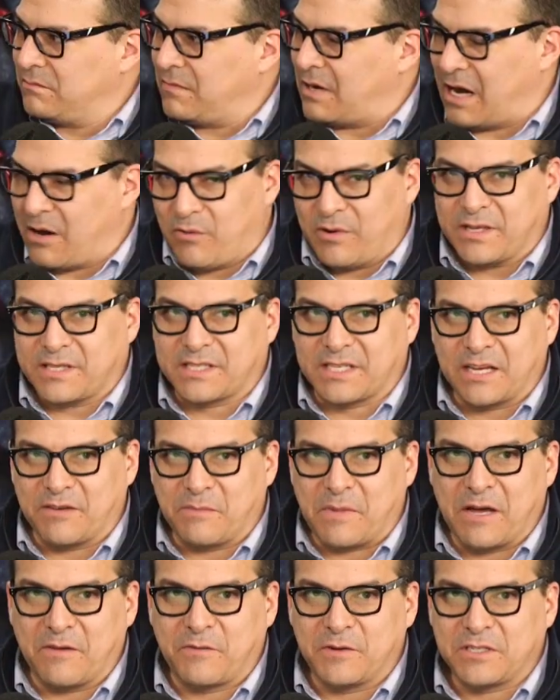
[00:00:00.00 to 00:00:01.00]
I want to save
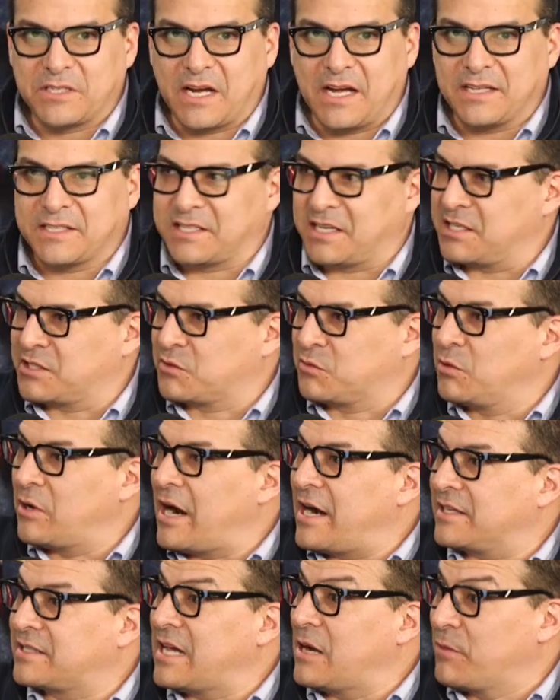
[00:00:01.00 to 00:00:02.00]
mine for Giant Size. We're
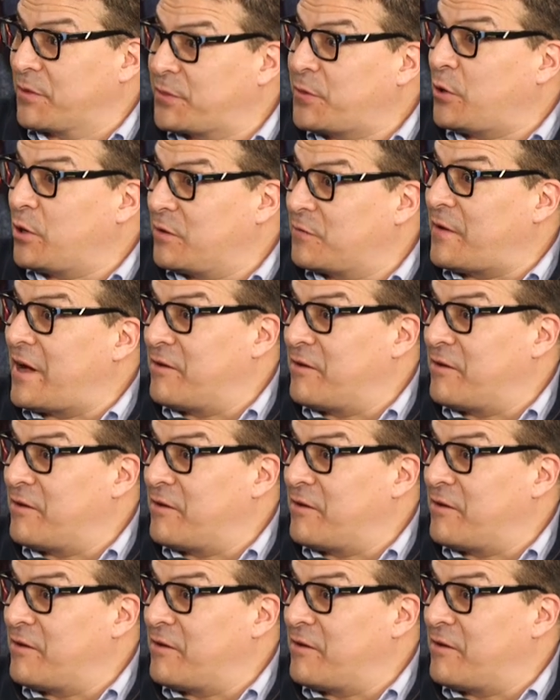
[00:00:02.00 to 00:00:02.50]
out of time. We're 35